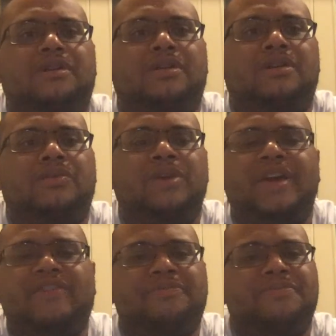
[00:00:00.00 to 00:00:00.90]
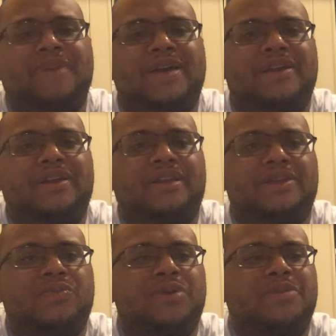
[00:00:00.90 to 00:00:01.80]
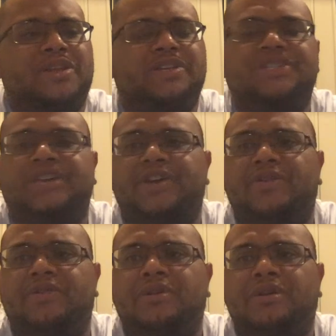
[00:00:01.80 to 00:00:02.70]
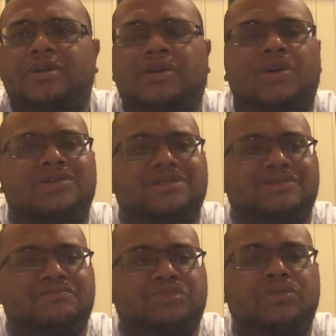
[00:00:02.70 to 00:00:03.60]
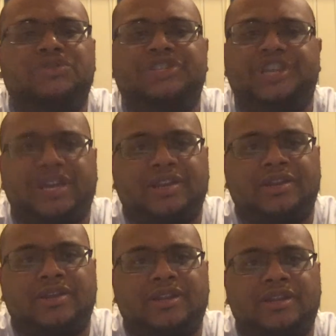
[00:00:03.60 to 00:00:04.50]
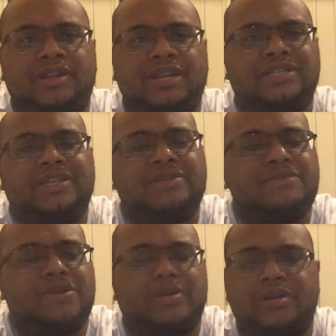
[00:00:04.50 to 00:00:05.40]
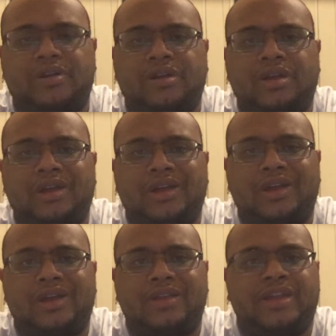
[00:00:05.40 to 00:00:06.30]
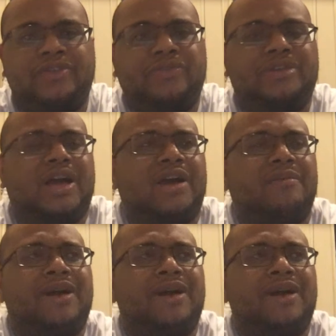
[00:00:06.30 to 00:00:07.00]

We have men and women in jail on bullshit, less than murder, that do time.